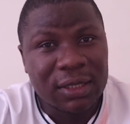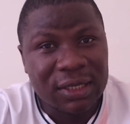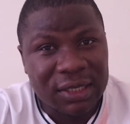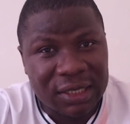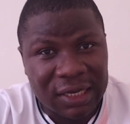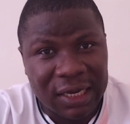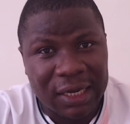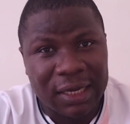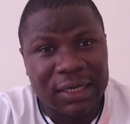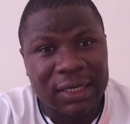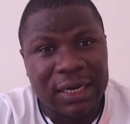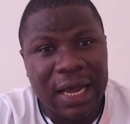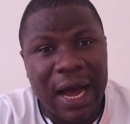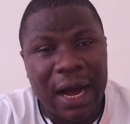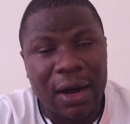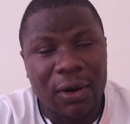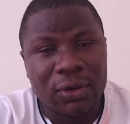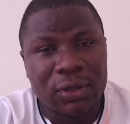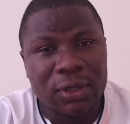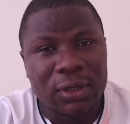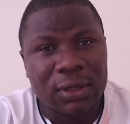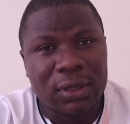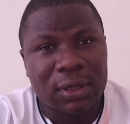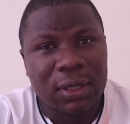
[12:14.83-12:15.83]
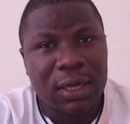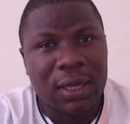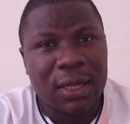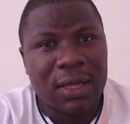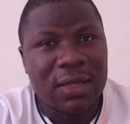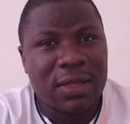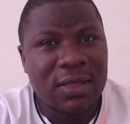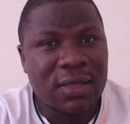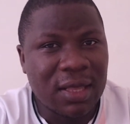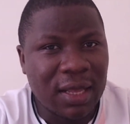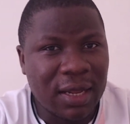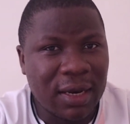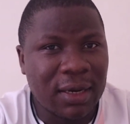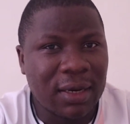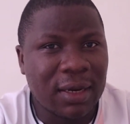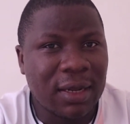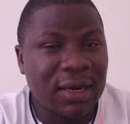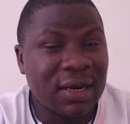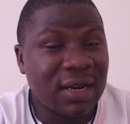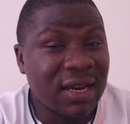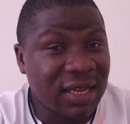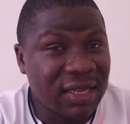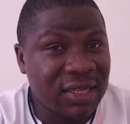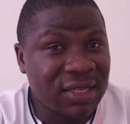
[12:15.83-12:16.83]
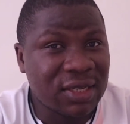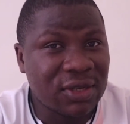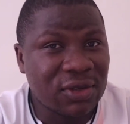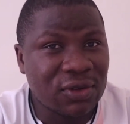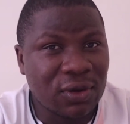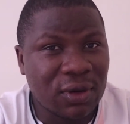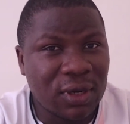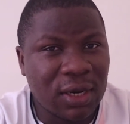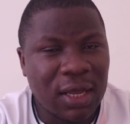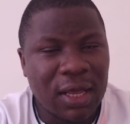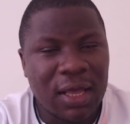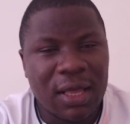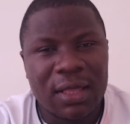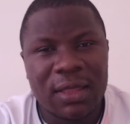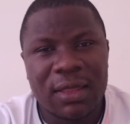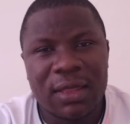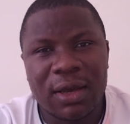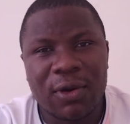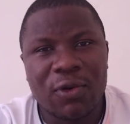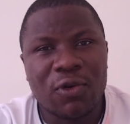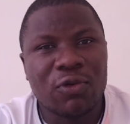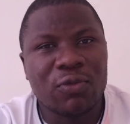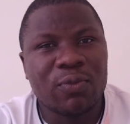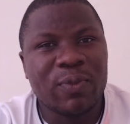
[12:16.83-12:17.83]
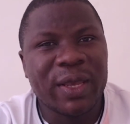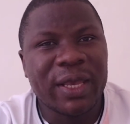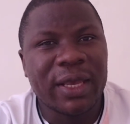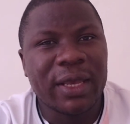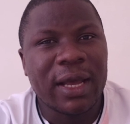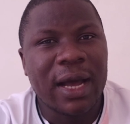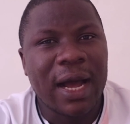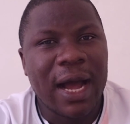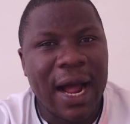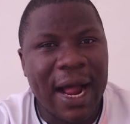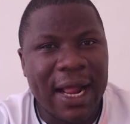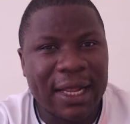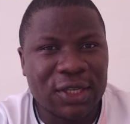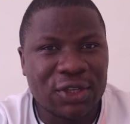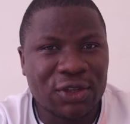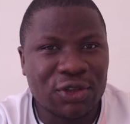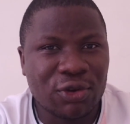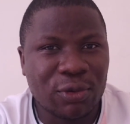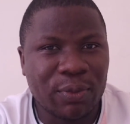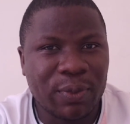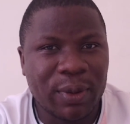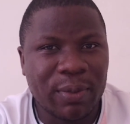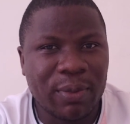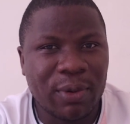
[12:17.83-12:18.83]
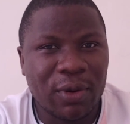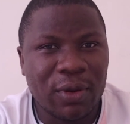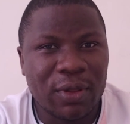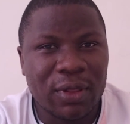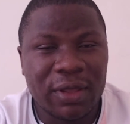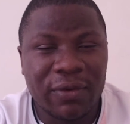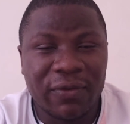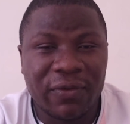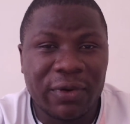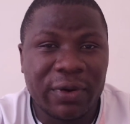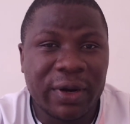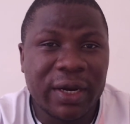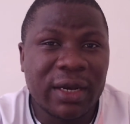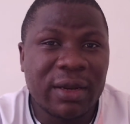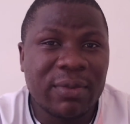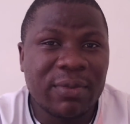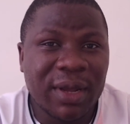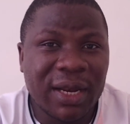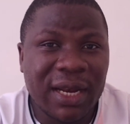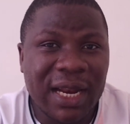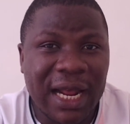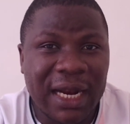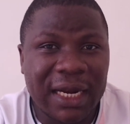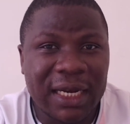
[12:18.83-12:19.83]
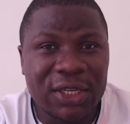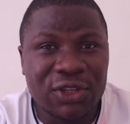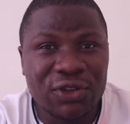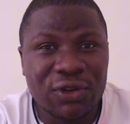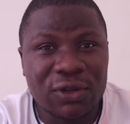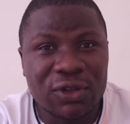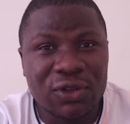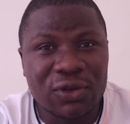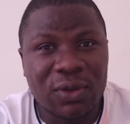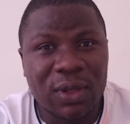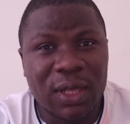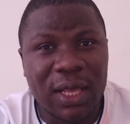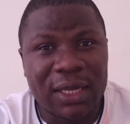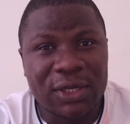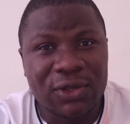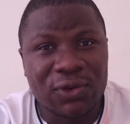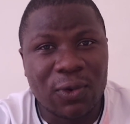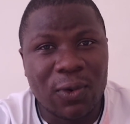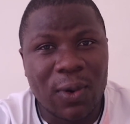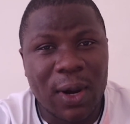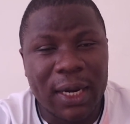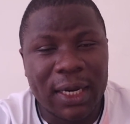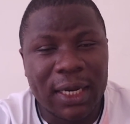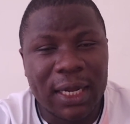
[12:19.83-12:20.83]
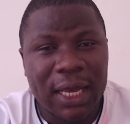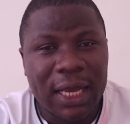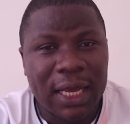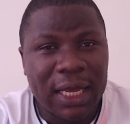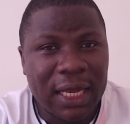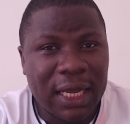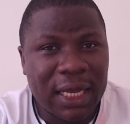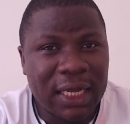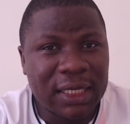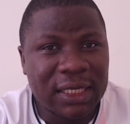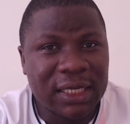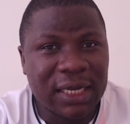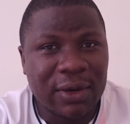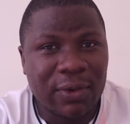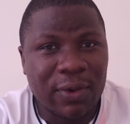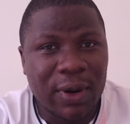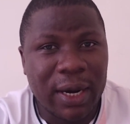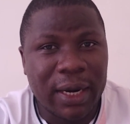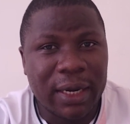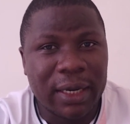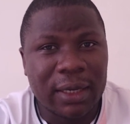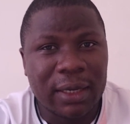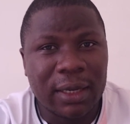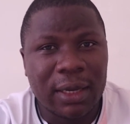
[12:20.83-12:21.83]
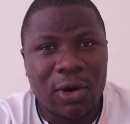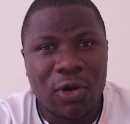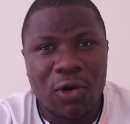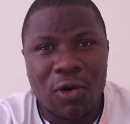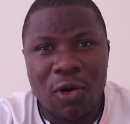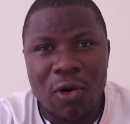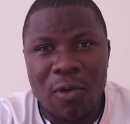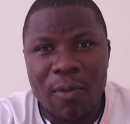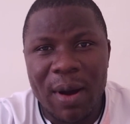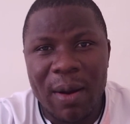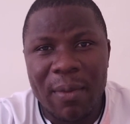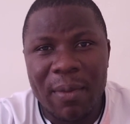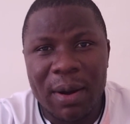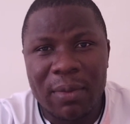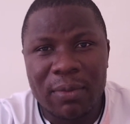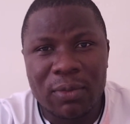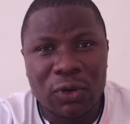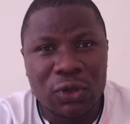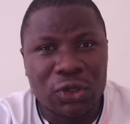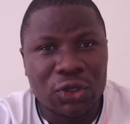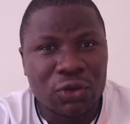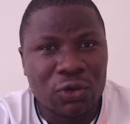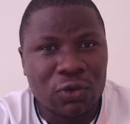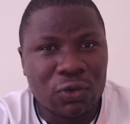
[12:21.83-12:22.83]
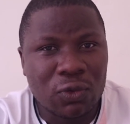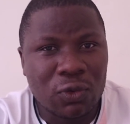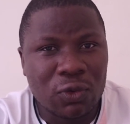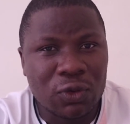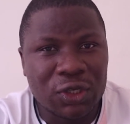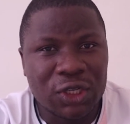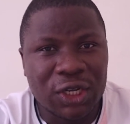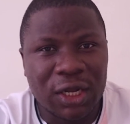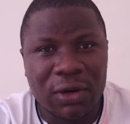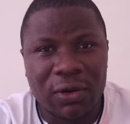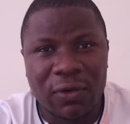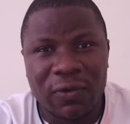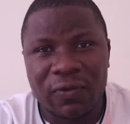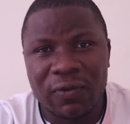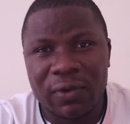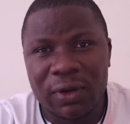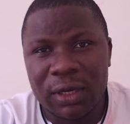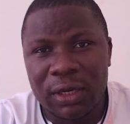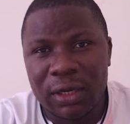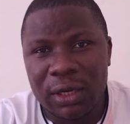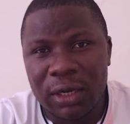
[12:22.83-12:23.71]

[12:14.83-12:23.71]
checked out, then next season they could be unstoppable. They've already made additions to their squad in January. Omar Mamush, Kushano,